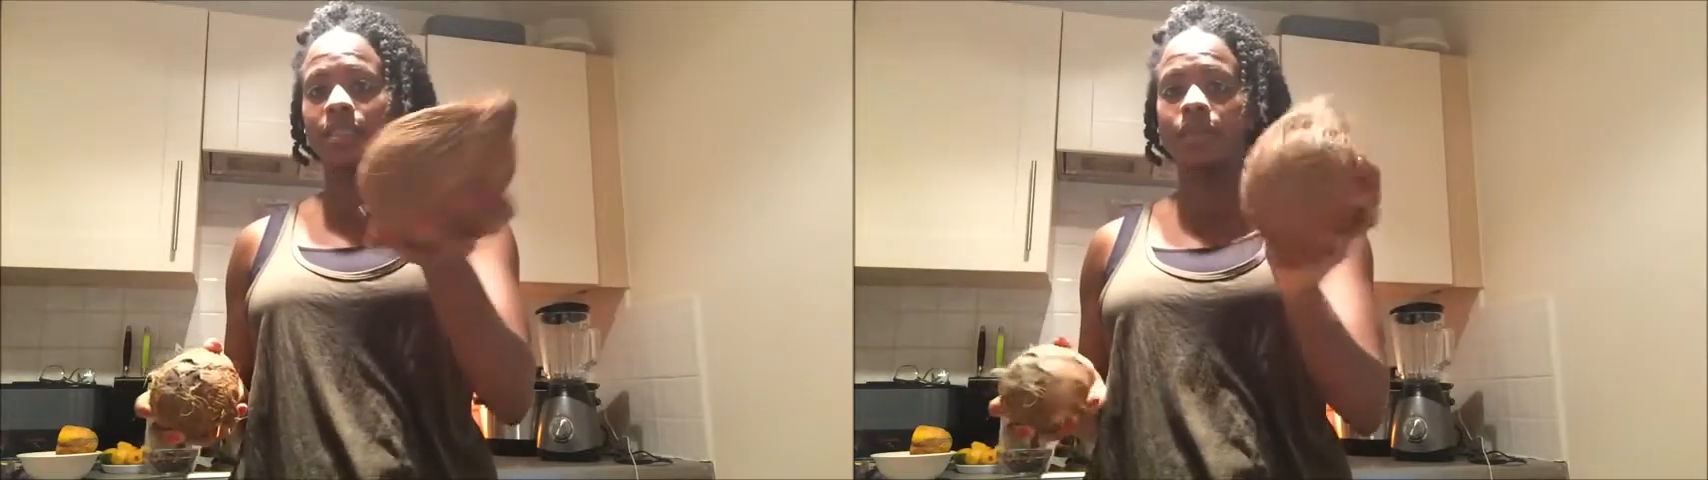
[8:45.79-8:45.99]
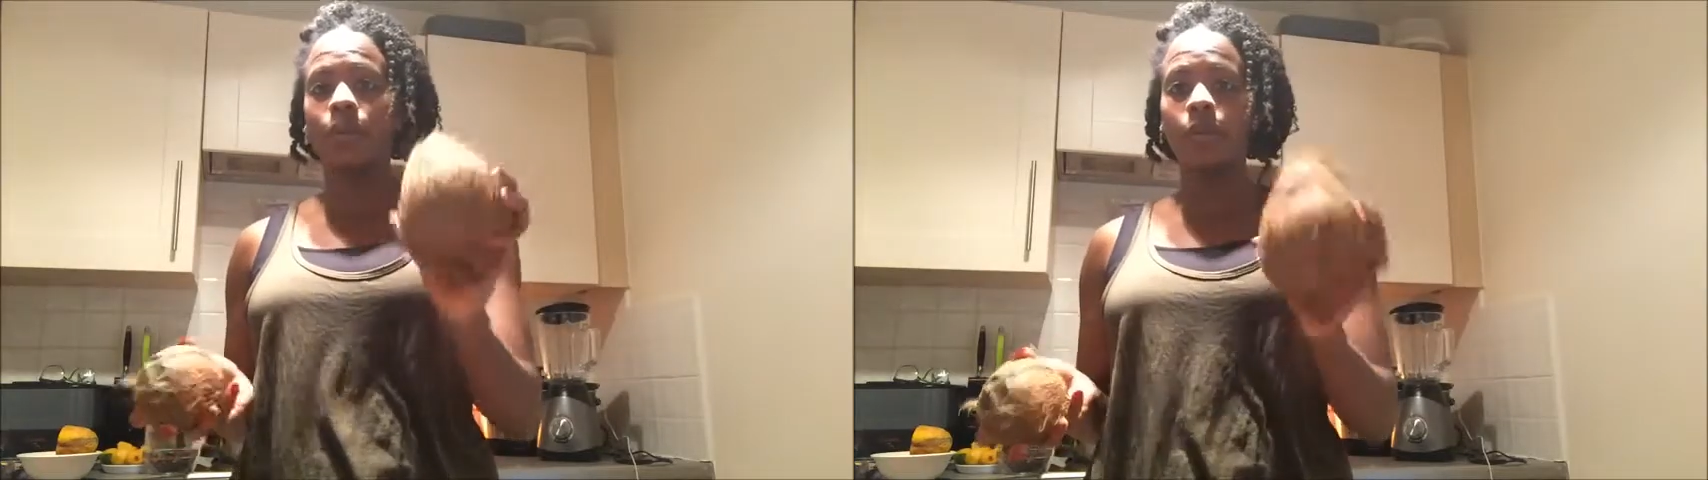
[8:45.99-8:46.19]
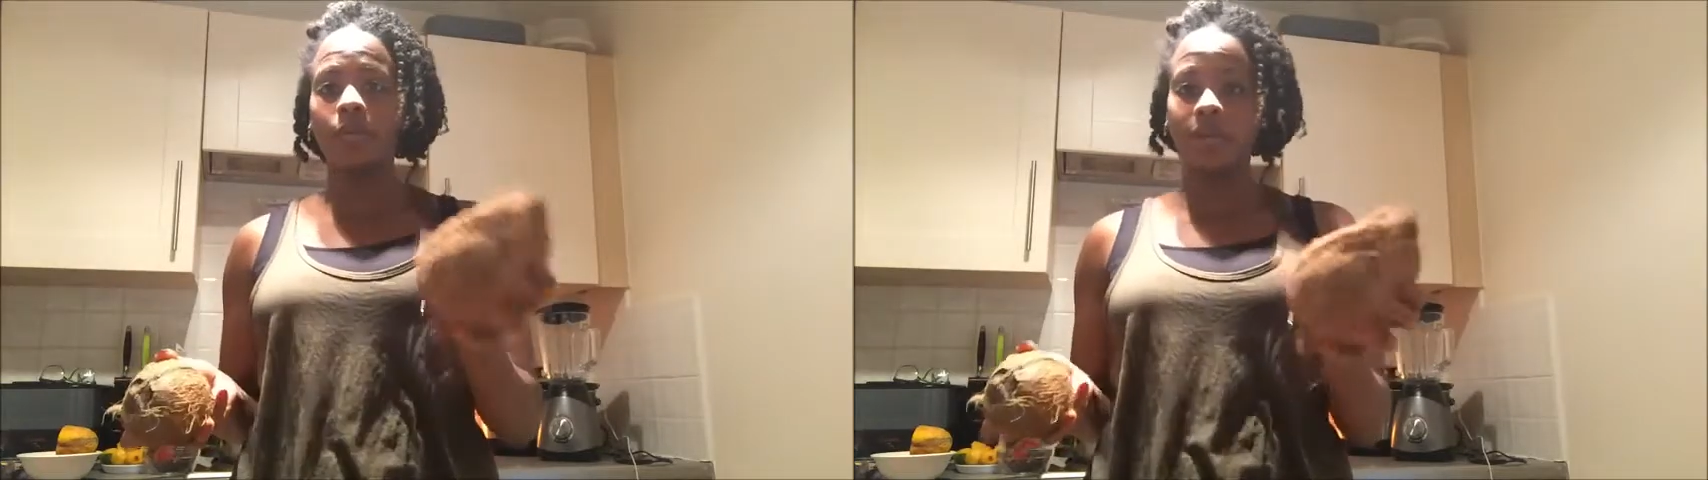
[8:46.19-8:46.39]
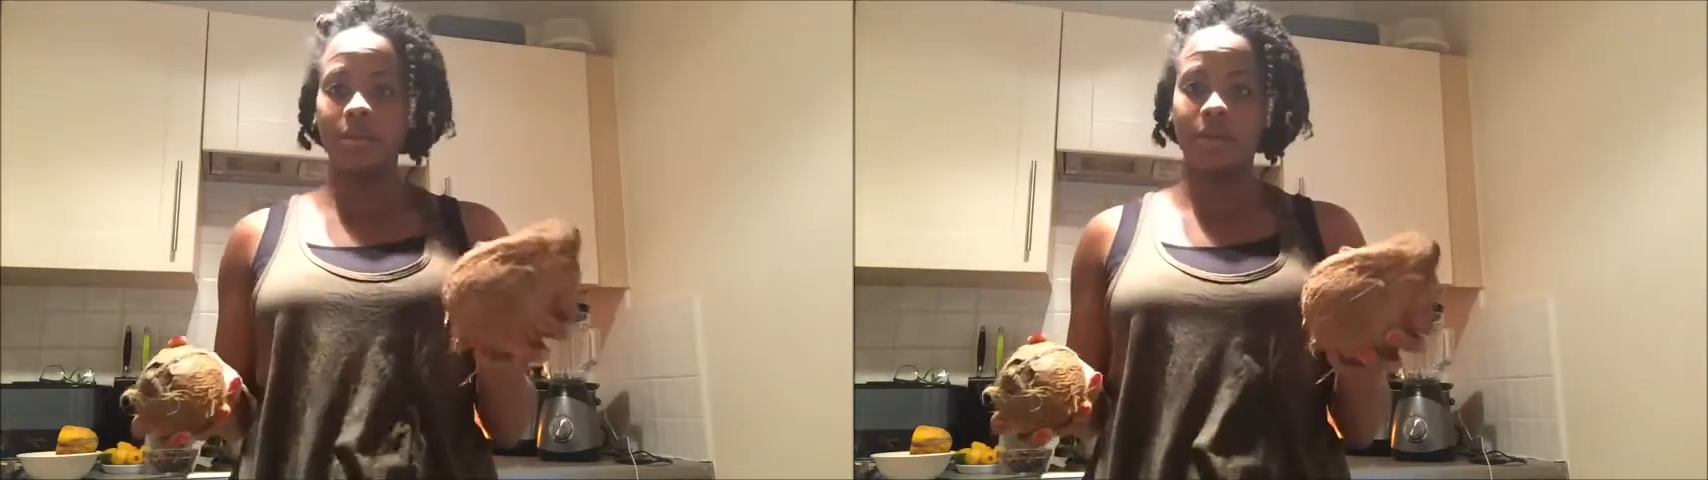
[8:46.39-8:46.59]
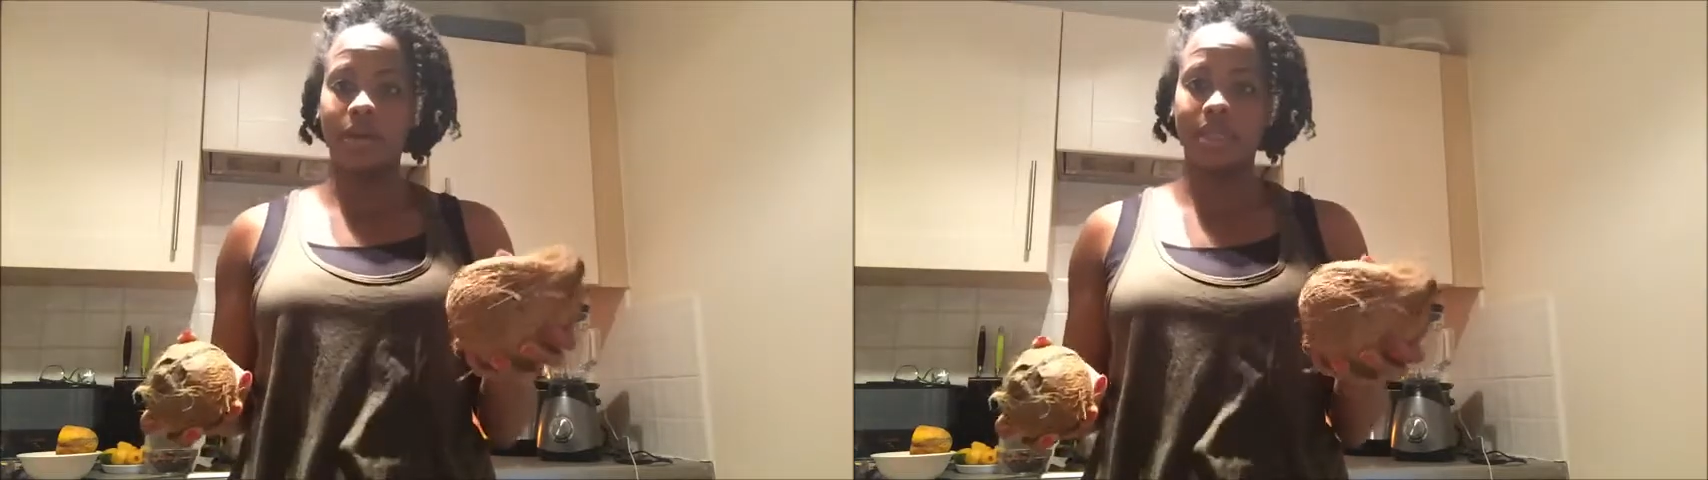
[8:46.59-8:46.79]
These are the open
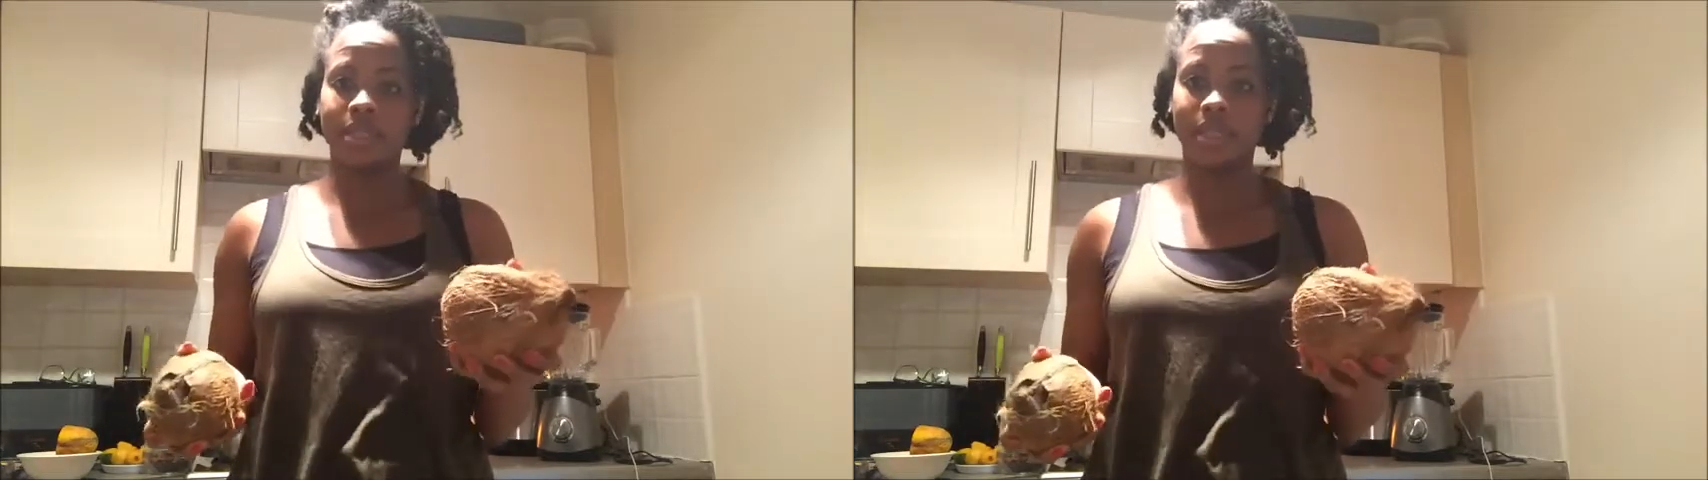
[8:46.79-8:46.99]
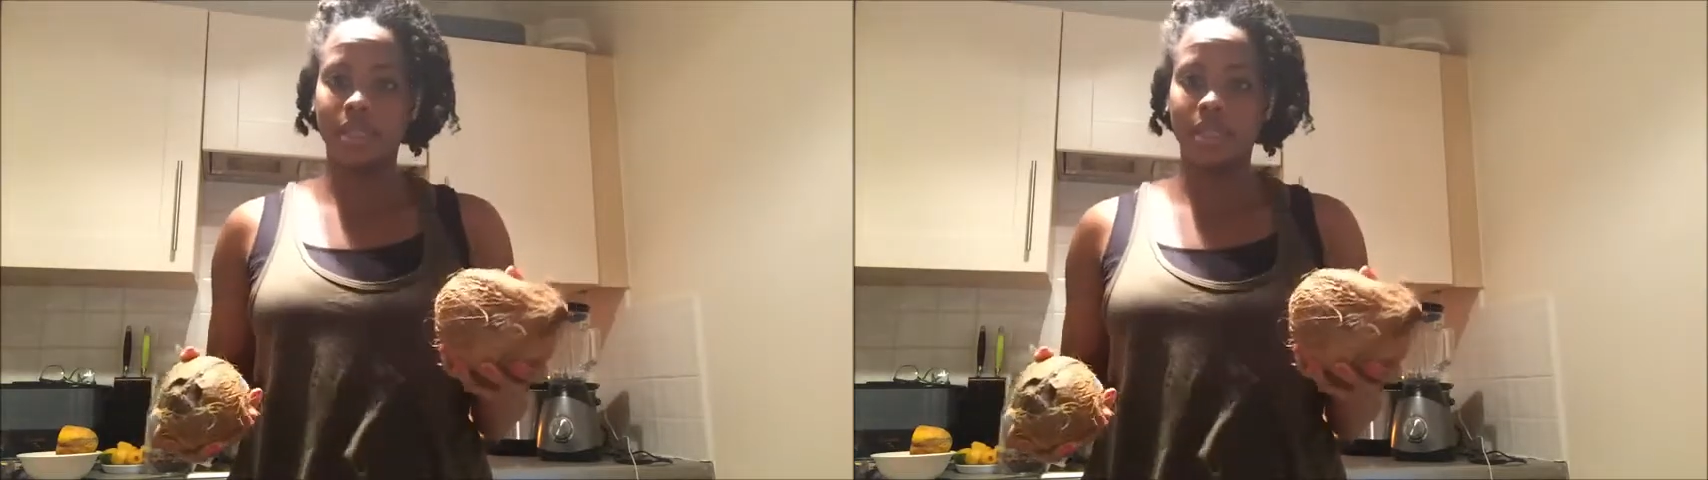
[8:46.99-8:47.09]
air markets